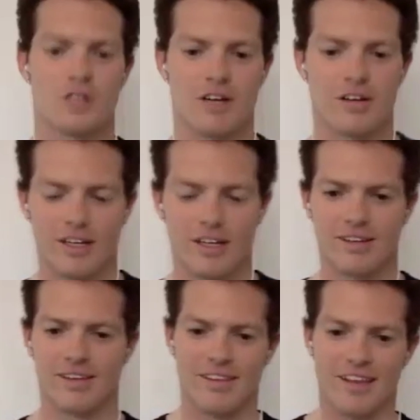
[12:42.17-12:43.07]
for sharing
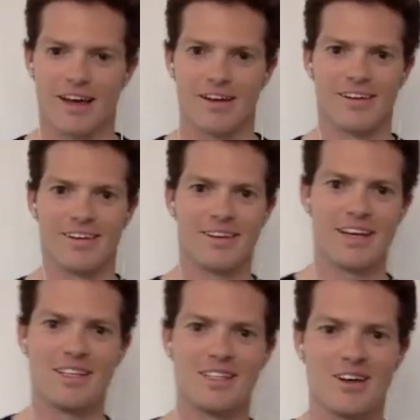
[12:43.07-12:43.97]
that
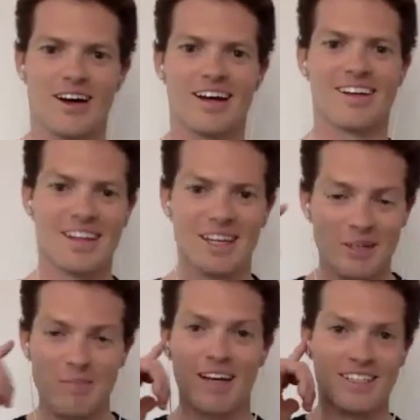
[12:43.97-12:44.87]
insight.
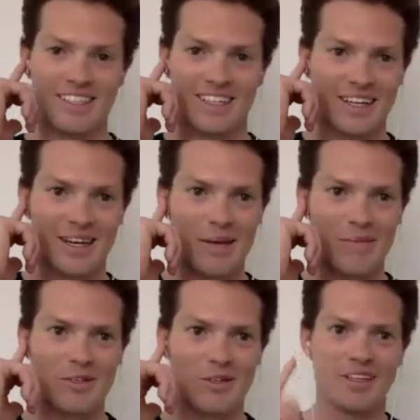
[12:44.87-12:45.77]
That's amazing.
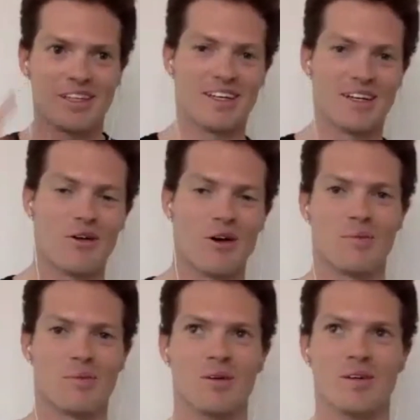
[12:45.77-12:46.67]
Absolutely
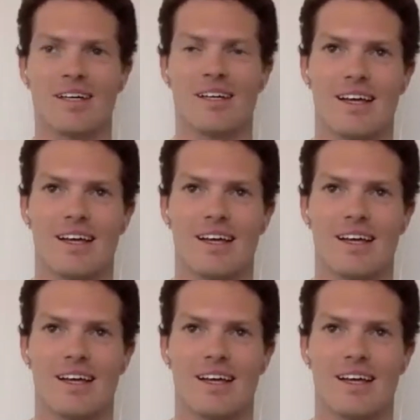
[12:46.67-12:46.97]
incredible.